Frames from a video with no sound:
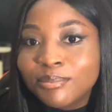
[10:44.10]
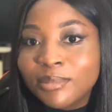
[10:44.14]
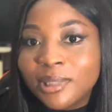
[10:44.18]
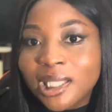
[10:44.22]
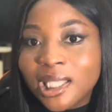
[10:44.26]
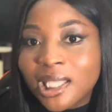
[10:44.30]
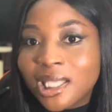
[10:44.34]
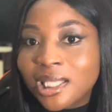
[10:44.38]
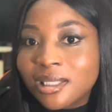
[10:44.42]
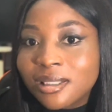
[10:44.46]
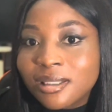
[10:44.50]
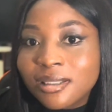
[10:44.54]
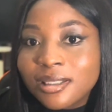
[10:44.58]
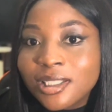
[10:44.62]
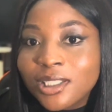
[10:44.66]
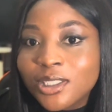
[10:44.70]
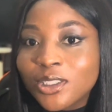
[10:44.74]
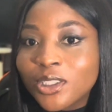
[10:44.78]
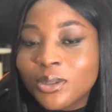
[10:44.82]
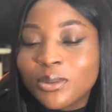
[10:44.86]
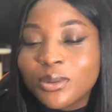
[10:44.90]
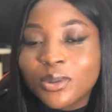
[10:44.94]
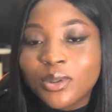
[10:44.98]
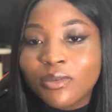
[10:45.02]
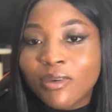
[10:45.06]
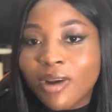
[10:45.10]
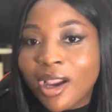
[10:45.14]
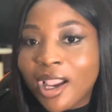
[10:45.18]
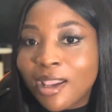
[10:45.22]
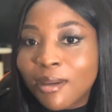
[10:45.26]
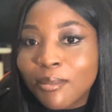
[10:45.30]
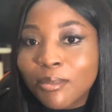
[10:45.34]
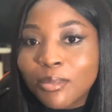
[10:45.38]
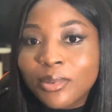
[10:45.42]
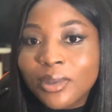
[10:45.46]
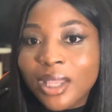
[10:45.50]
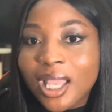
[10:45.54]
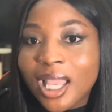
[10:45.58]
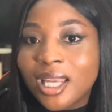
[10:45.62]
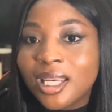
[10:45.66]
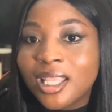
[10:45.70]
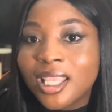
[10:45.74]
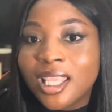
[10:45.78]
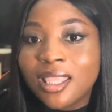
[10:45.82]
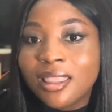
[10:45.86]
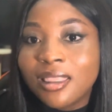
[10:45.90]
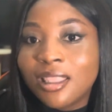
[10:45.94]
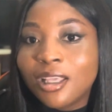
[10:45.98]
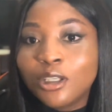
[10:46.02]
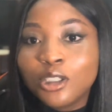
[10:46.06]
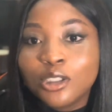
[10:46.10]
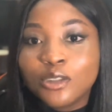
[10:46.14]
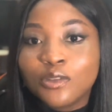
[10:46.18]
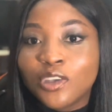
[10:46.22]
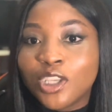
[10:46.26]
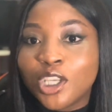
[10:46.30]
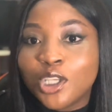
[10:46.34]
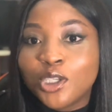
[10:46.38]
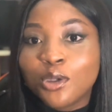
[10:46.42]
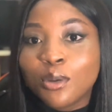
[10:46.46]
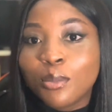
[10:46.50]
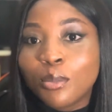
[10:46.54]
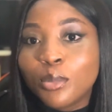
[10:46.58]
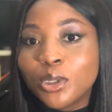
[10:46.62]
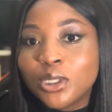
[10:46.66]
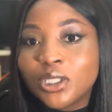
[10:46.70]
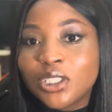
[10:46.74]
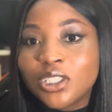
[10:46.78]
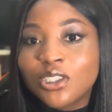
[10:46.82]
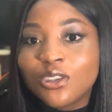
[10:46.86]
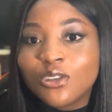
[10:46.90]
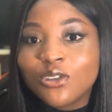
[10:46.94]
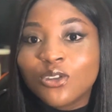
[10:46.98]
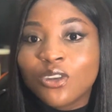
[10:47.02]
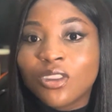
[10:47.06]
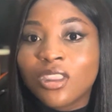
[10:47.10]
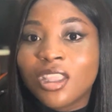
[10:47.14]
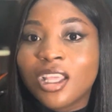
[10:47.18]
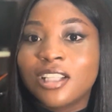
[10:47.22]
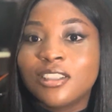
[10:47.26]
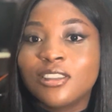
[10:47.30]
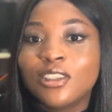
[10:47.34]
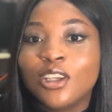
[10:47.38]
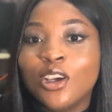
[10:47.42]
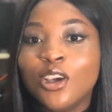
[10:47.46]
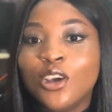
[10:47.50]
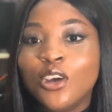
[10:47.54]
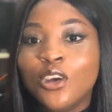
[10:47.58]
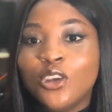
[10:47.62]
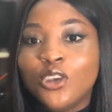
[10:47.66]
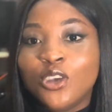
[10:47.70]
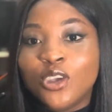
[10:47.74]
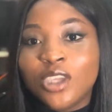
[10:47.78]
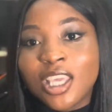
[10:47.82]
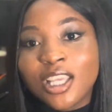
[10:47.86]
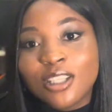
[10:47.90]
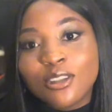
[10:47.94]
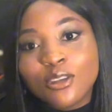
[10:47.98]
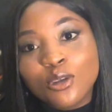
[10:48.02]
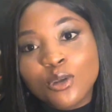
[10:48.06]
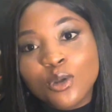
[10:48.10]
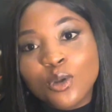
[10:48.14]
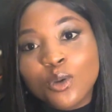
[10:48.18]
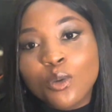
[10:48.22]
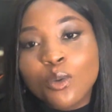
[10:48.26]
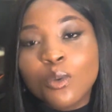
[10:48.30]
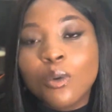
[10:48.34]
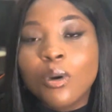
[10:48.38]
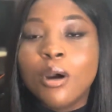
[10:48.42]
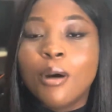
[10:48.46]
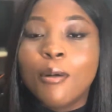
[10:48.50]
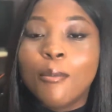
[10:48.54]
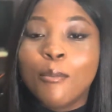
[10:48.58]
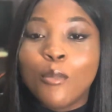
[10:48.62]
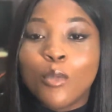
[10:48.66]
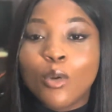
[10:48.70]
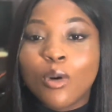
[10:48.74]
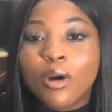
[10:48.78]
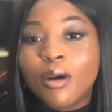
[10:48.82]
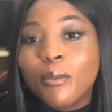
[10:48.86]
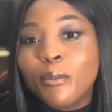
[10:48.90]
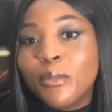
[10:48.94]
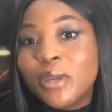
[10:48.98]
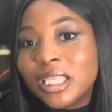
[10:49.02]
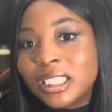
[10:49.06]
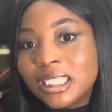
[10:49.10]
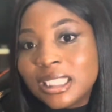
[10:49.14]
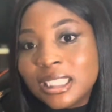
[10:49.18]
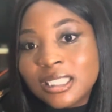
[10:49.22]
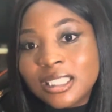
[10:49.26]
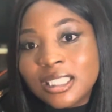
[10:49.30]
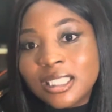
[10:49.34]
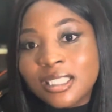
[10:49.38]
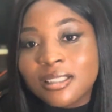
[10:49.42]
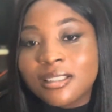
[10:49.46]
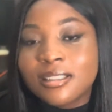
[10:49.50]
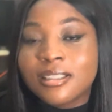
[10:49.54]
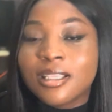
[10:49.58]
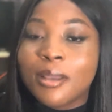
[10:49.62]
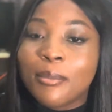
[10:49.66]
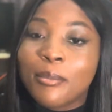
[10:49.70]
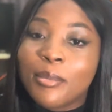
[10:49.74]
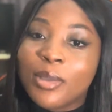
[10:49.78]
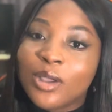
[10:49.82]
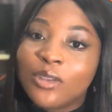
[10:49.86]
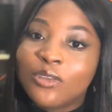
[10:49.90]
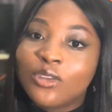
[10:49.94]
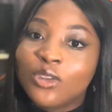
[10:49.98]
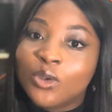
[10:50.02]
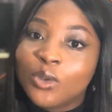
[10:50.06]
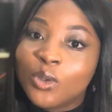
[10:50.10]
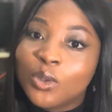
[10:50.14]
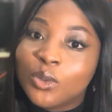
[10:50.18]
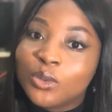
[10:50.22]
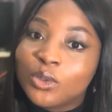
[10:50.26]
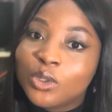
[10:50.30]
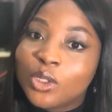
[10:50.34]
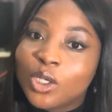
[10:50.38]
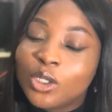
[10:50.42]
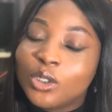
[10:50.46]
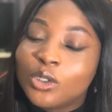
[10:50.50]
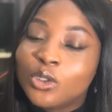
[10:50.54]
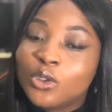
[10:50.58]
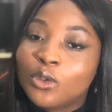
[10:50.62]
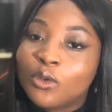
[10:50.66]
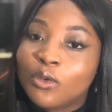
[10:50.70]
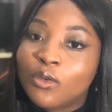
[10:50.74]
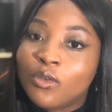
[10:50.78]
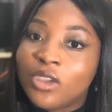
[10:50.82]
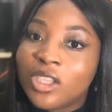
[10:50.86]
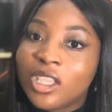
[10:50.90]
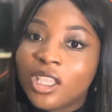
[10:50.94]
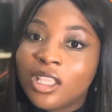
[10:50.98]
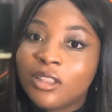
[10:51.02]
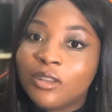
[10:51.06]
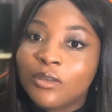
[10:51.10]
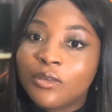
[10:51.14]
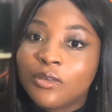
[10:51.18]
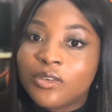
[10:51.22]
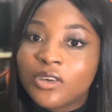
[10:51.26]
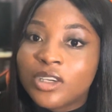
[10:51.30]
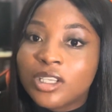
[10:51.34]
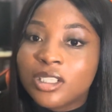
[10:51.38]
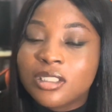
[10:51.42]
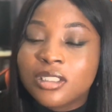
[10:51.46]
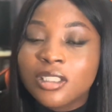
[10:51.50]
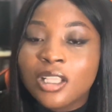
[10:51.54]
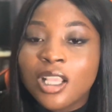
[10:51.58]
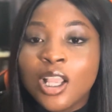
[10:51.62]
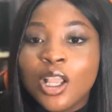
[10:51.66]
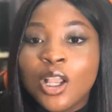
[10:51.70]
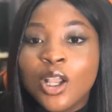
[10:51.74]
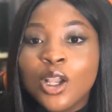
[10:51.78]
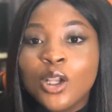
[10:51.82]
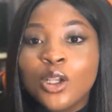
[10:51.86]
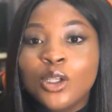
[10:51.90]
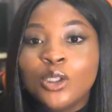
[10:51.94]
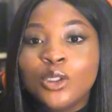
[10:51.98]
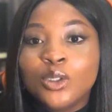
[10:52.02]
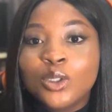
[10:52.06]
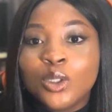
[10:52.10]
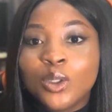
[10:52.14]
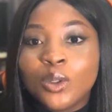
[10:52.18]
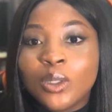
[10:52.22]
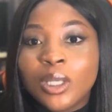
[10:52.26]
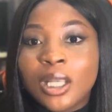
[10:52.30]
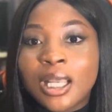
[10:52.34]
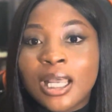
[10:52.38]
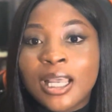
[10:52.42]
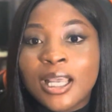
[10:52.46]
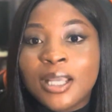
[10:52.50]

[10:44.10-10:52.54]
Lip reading: Please subscribe and hit that notification button so that you get to know more amazing things about the host called Sophia the First. So